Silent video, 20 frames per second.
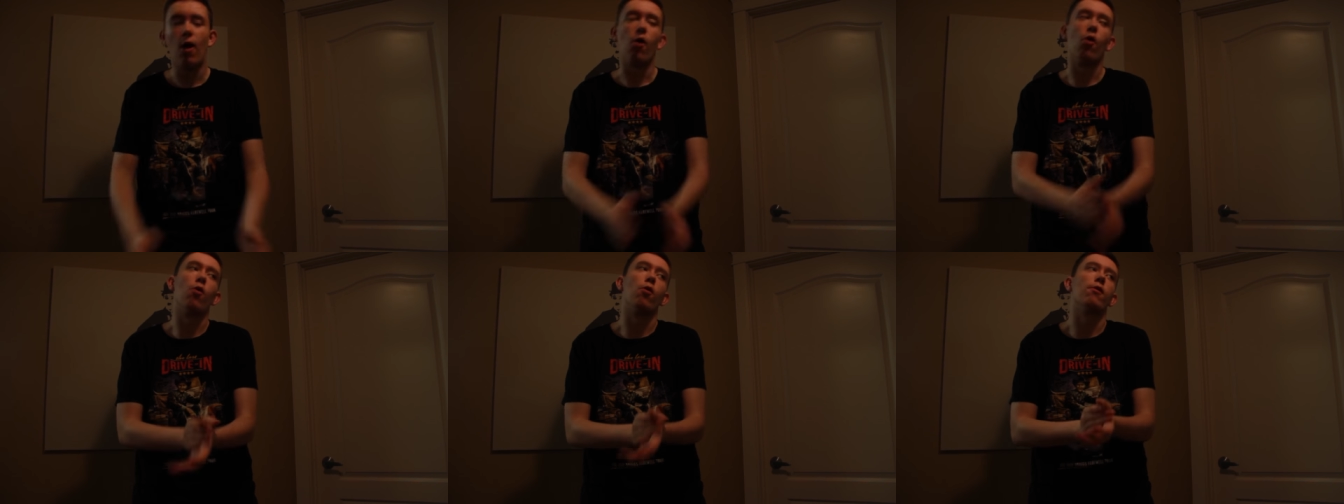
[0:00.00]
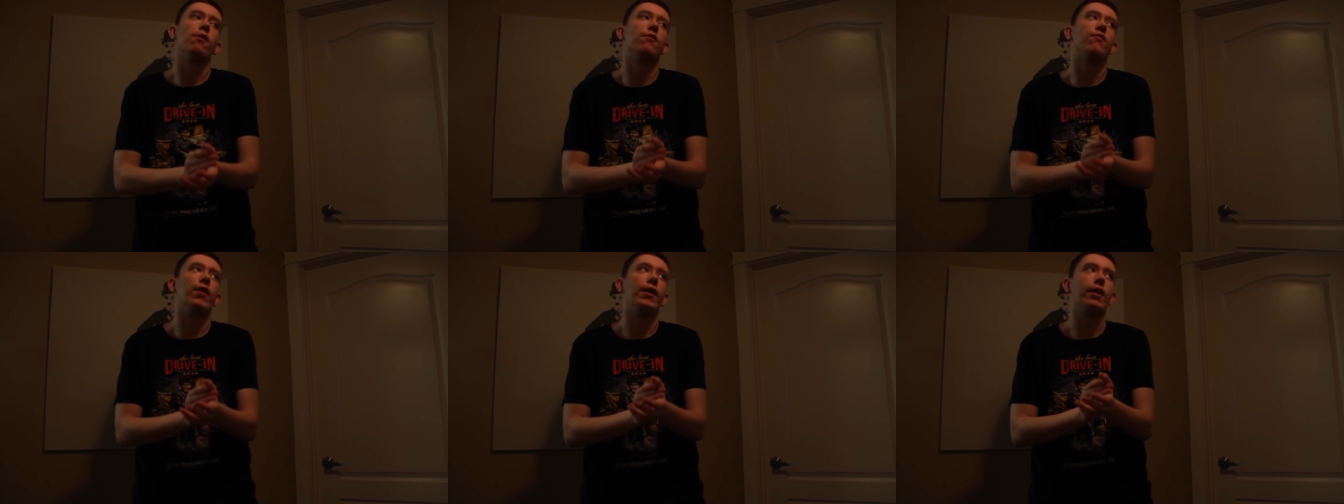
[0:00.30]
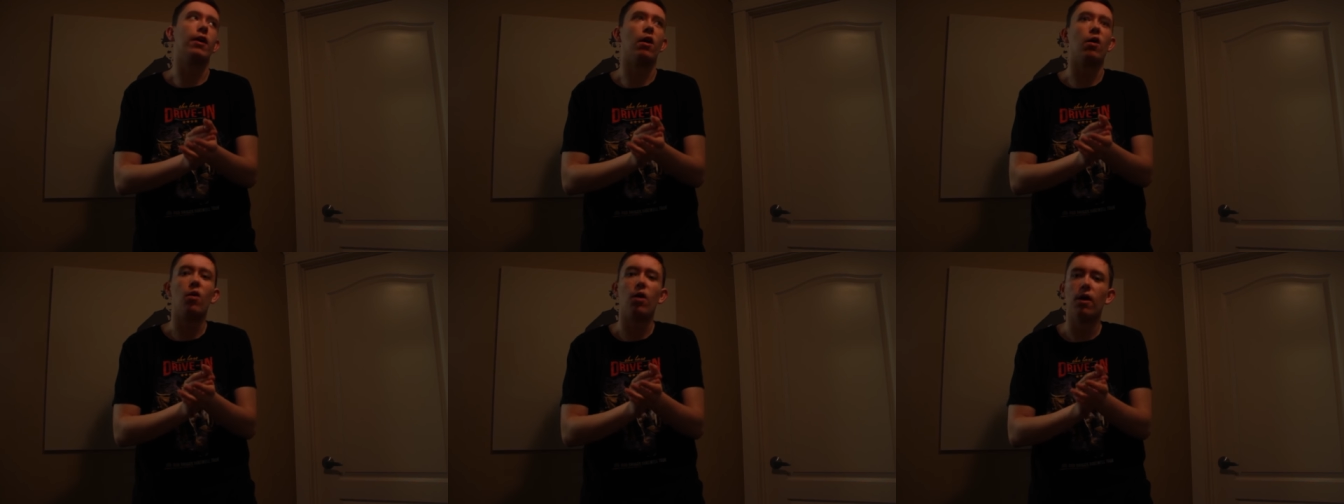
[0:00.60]
or if
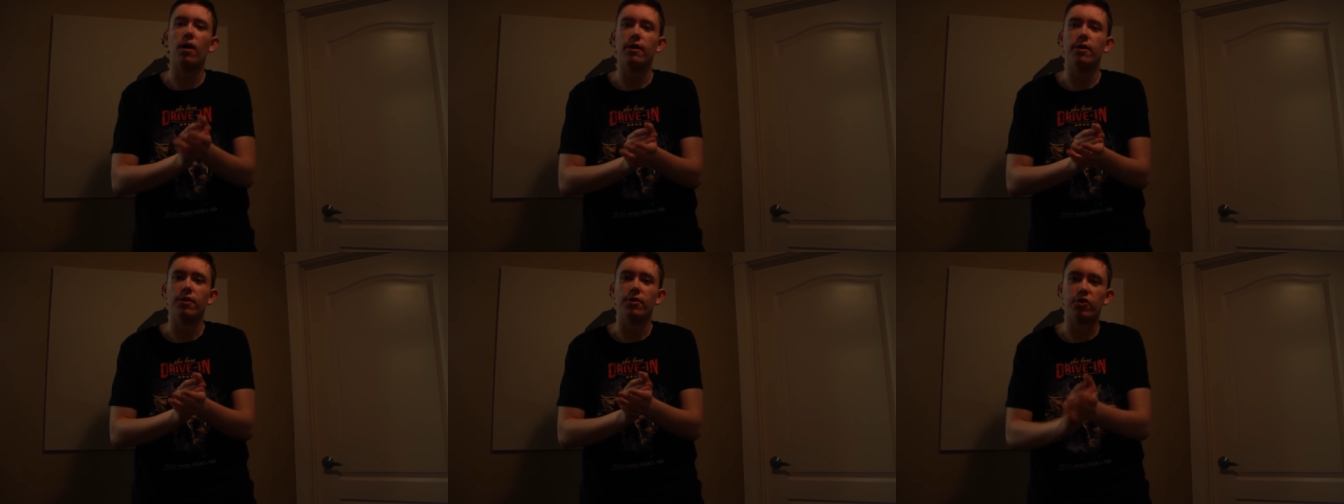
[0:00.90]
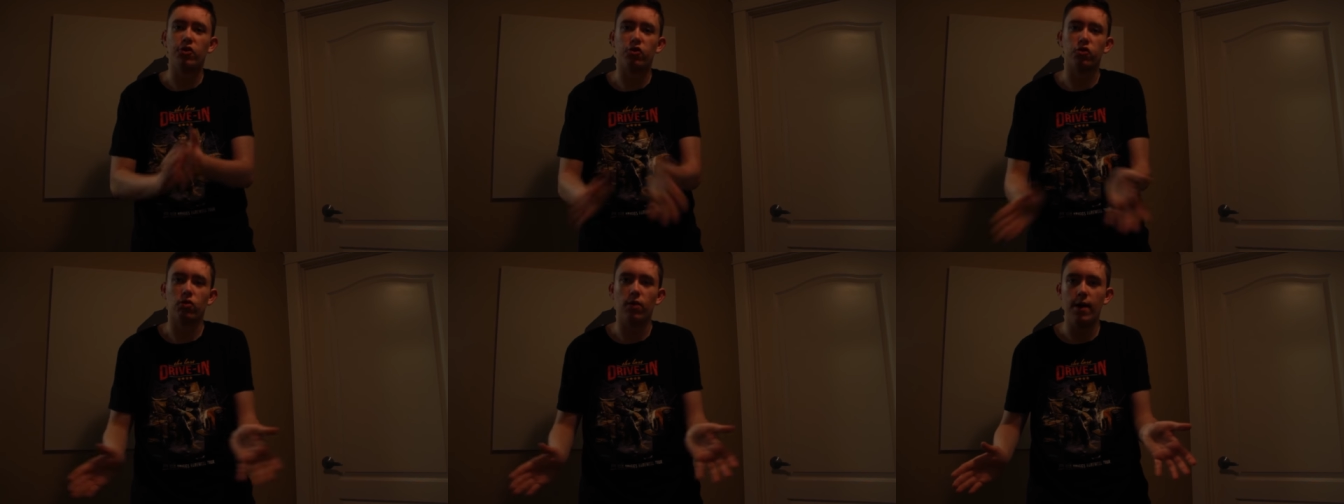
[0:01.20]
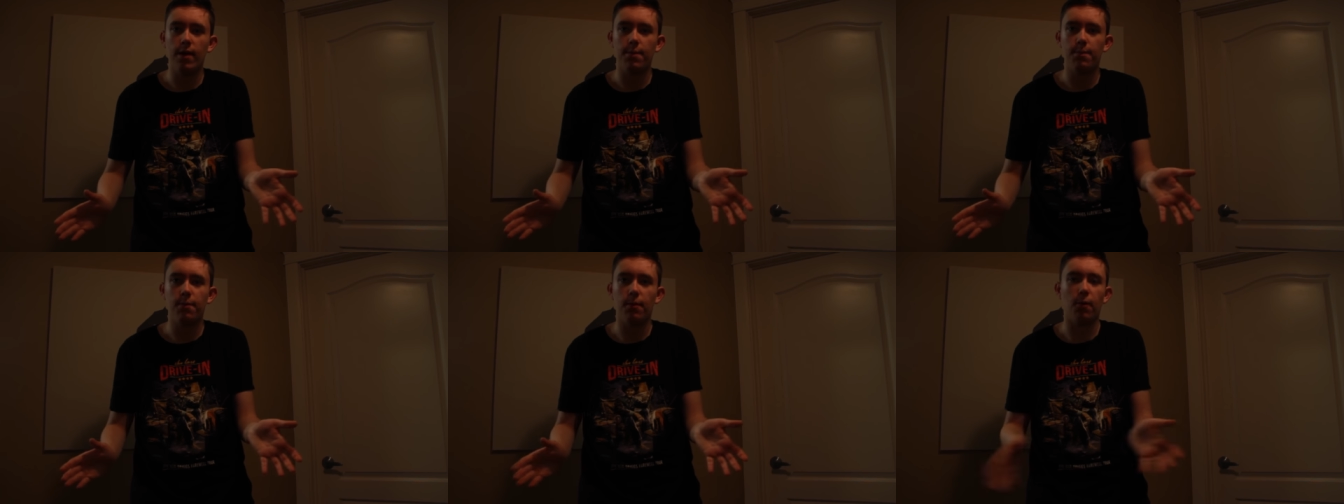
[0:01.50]
I go on a
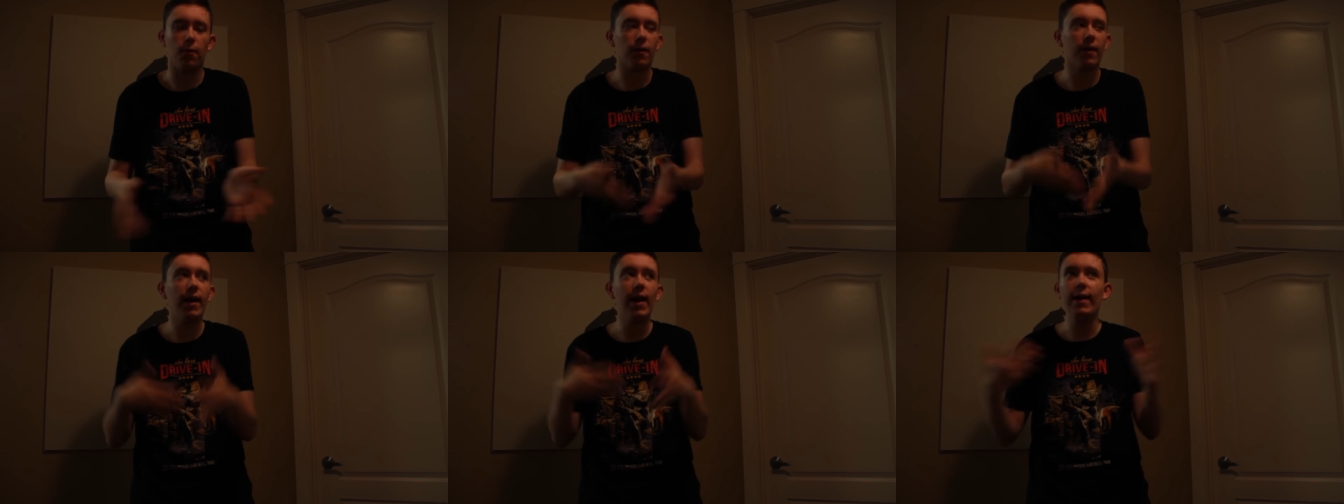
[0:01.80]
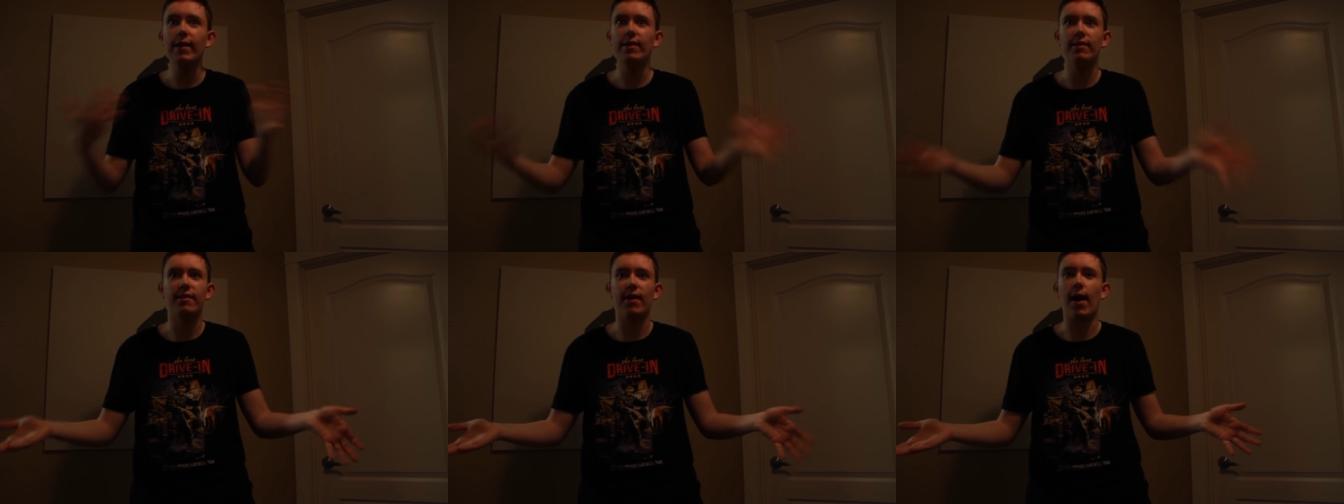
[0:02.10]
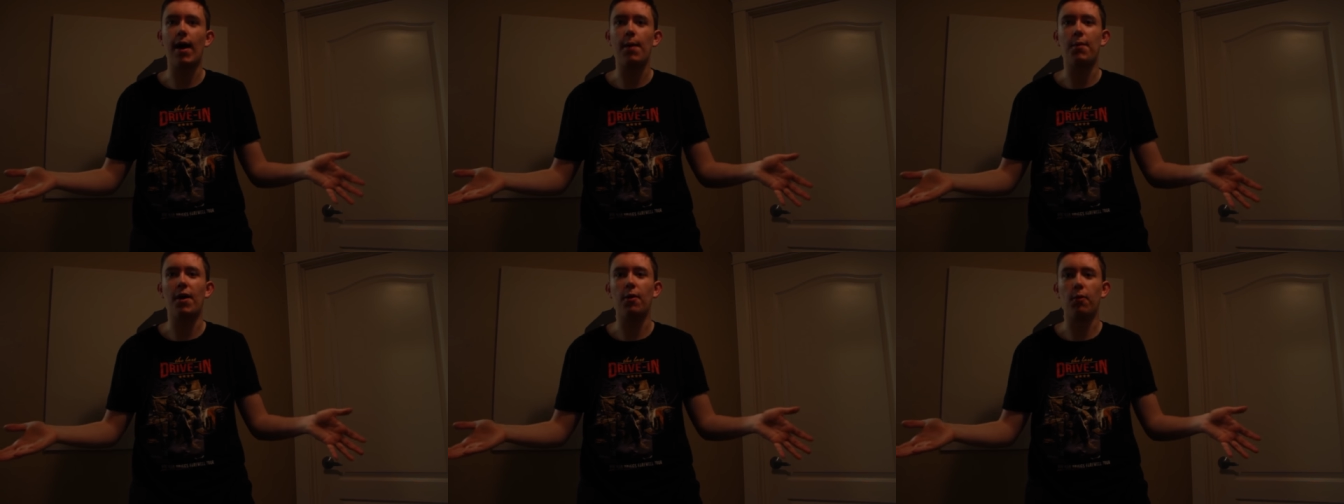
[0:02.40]
trip or
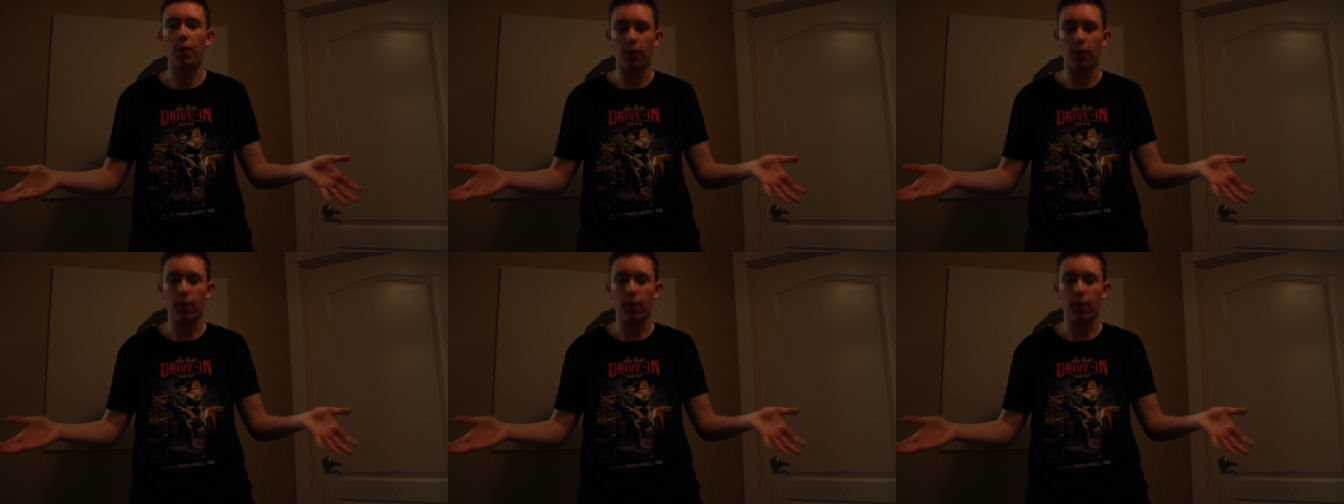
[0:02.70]
anytime I